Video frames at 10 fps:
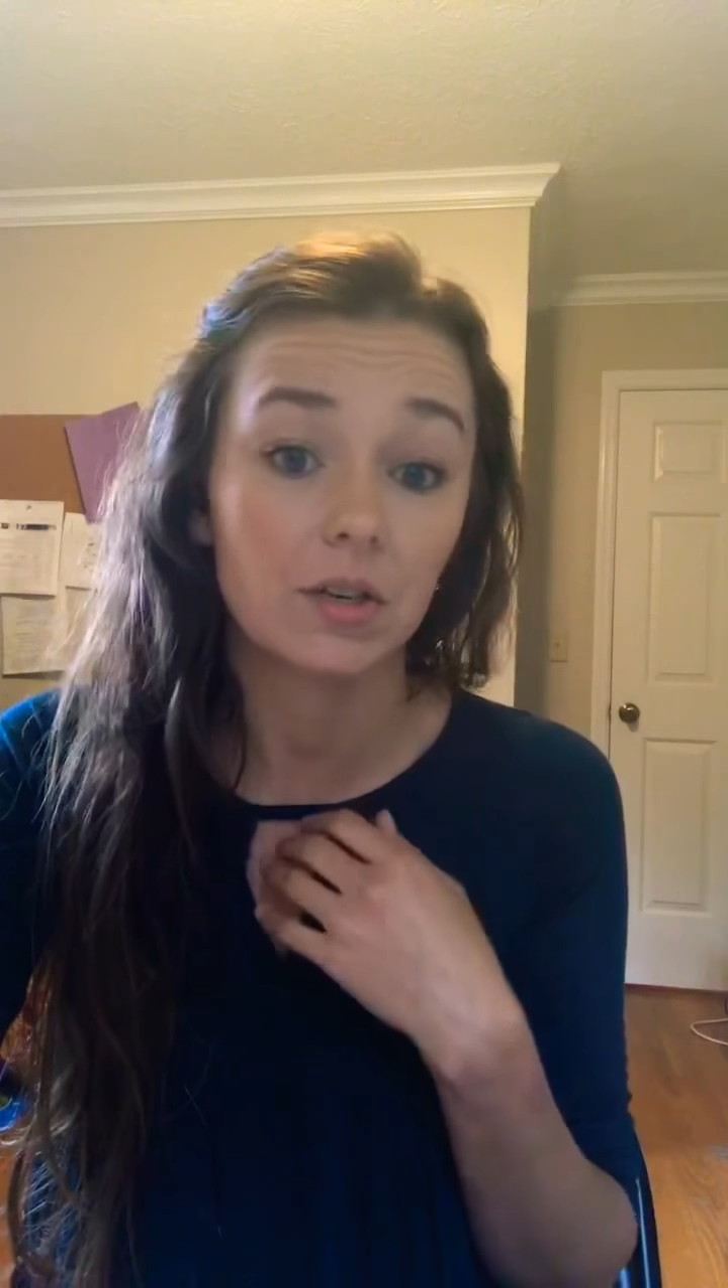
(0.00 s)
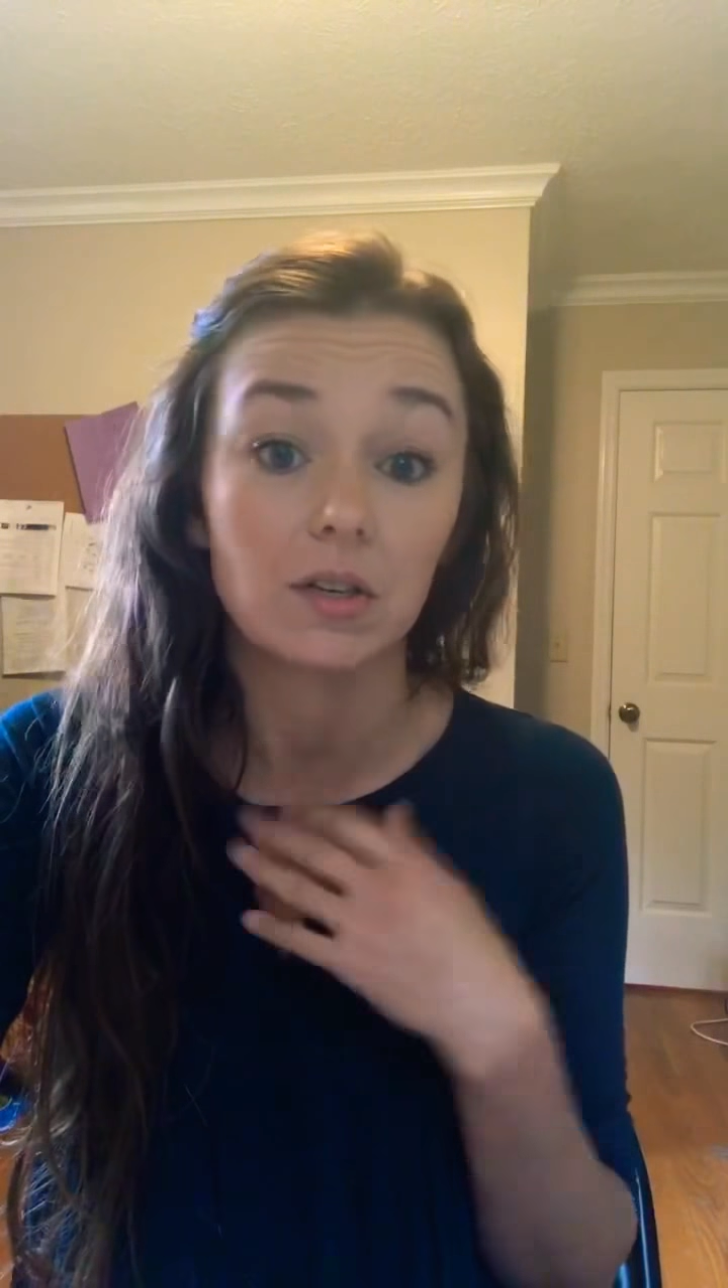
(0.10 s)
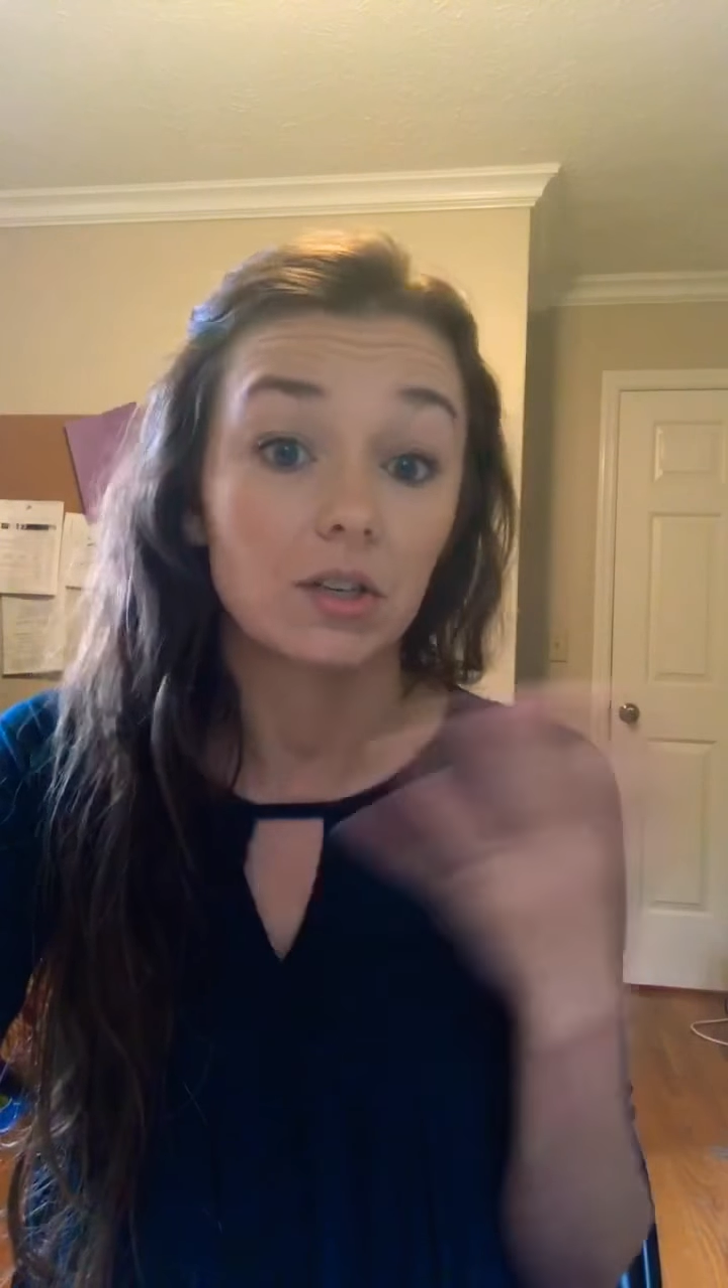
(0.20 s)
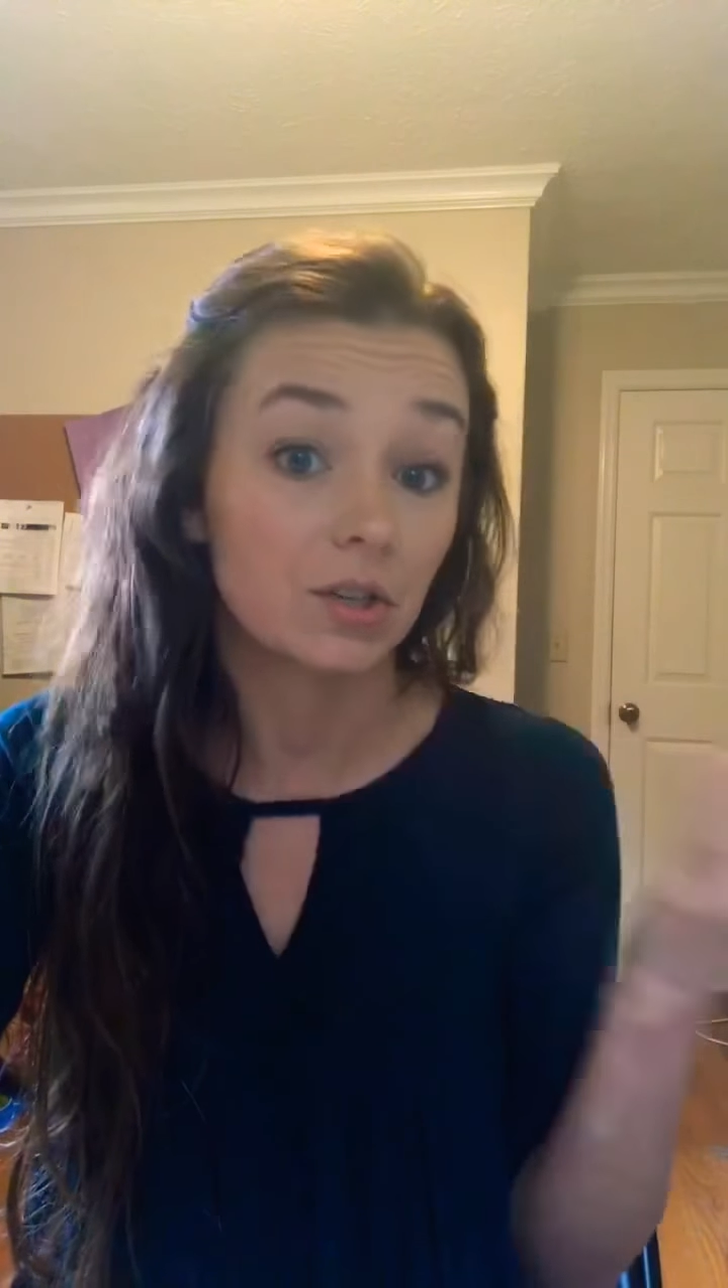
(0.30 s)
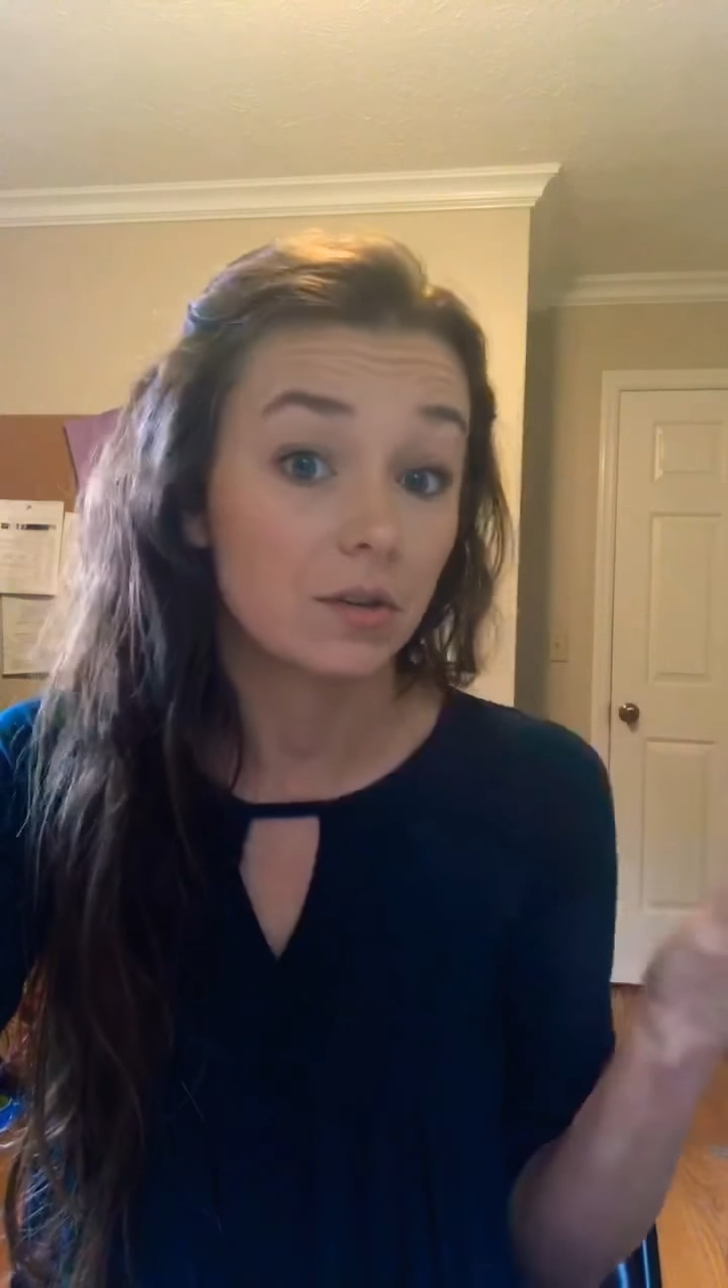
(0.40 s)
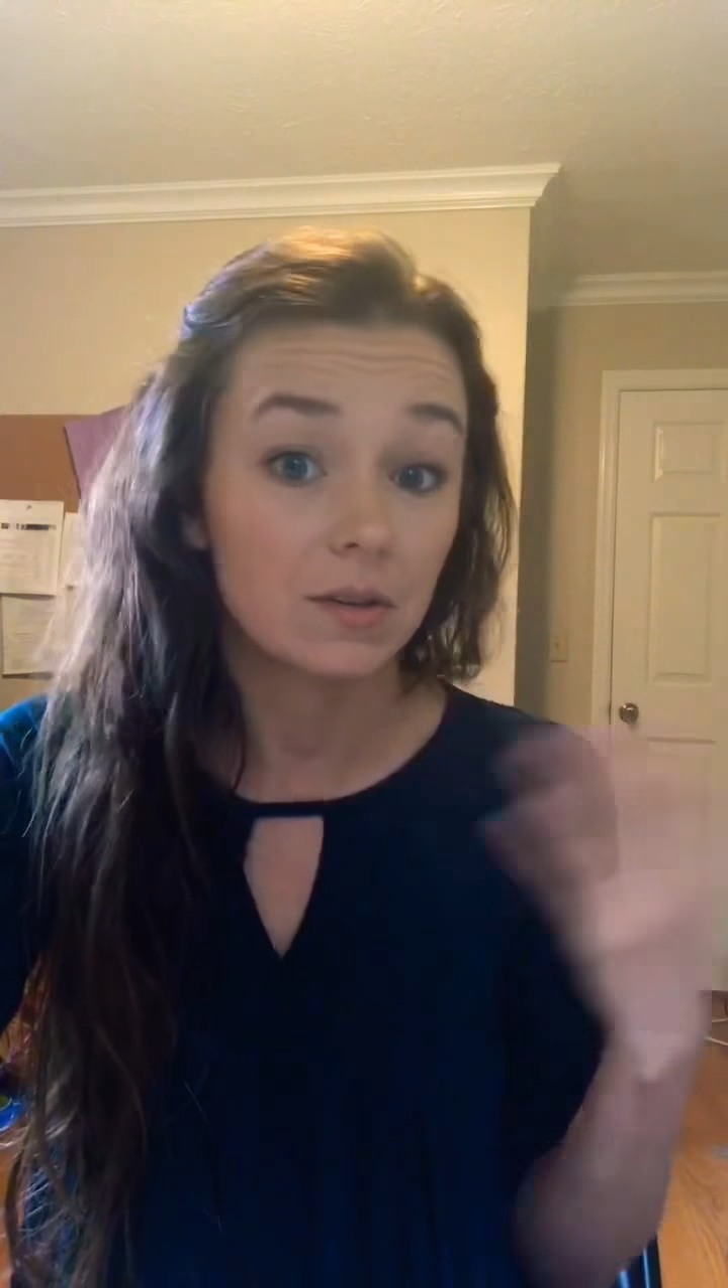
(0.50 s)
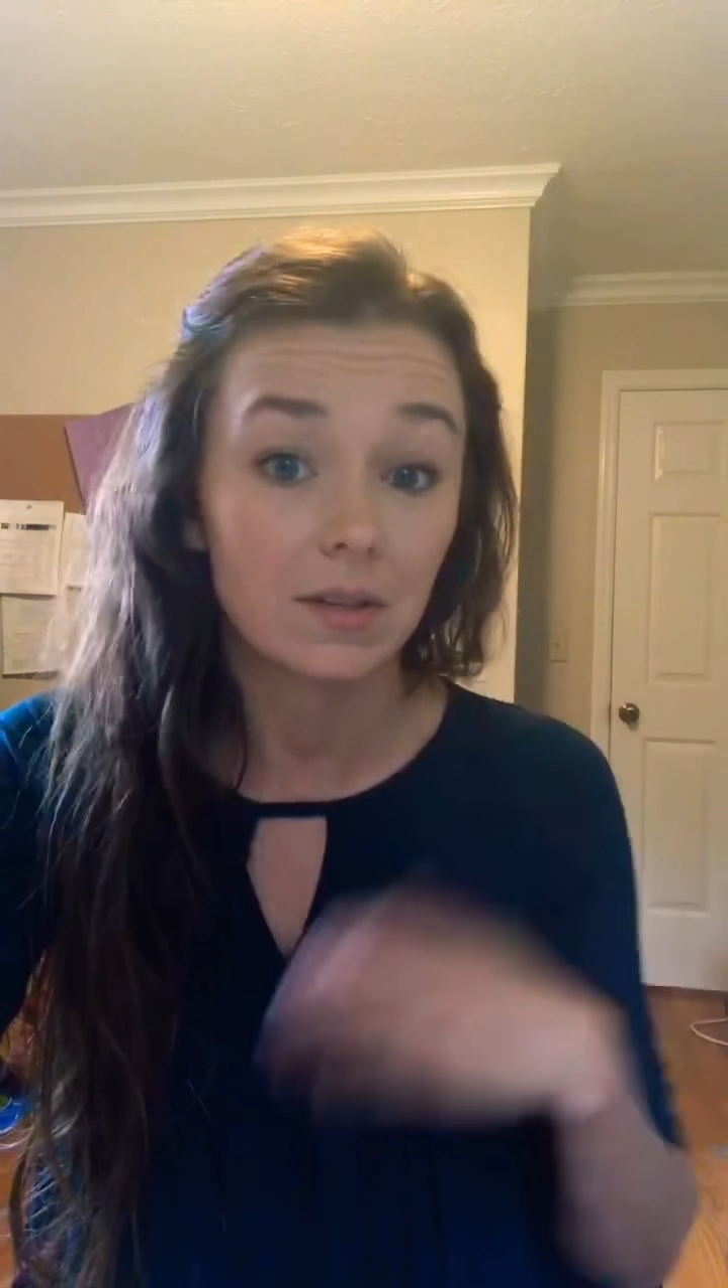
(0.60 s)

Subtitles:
your tissues,